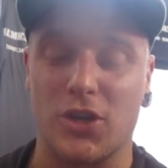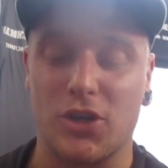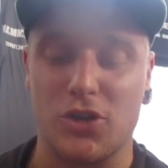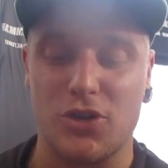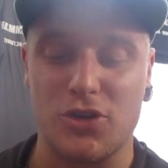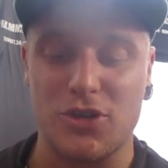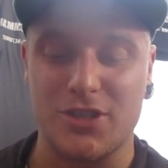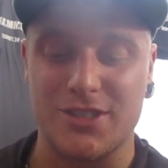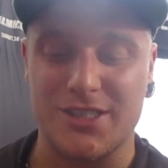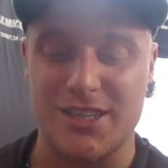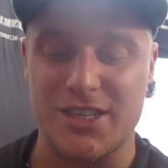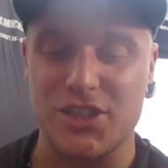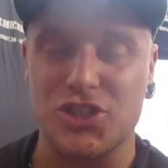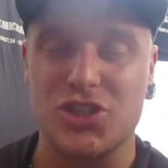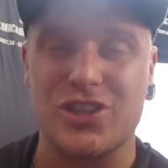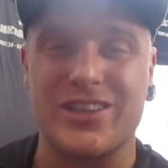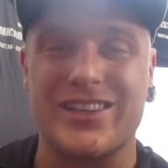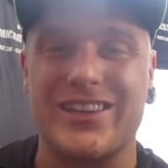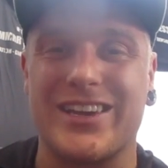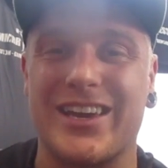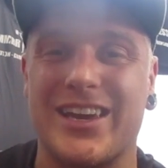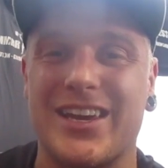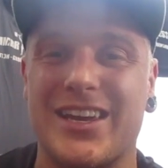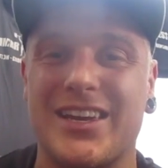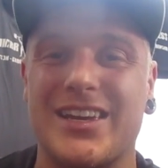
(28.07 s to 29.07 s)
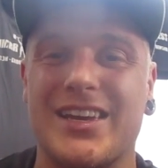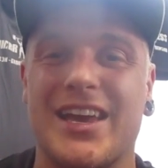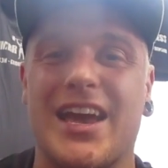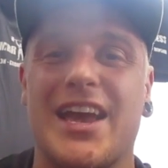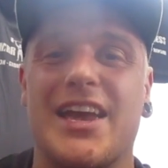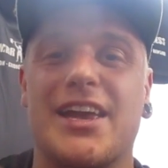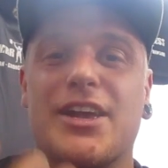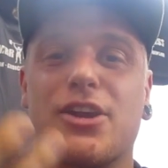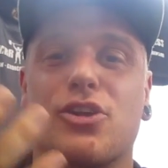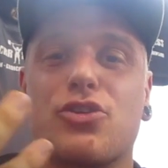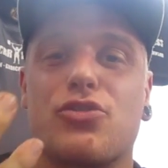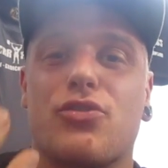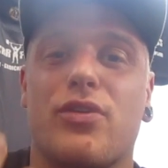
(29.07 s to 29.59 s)
You're essentially getting
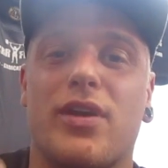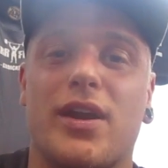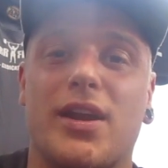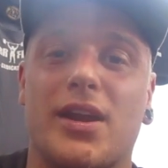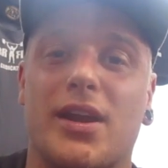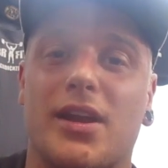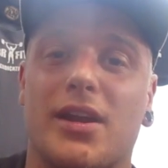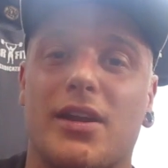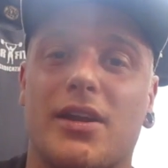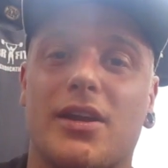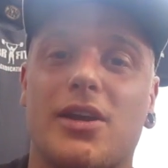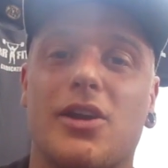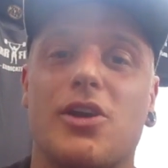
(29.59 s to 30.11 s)
a credit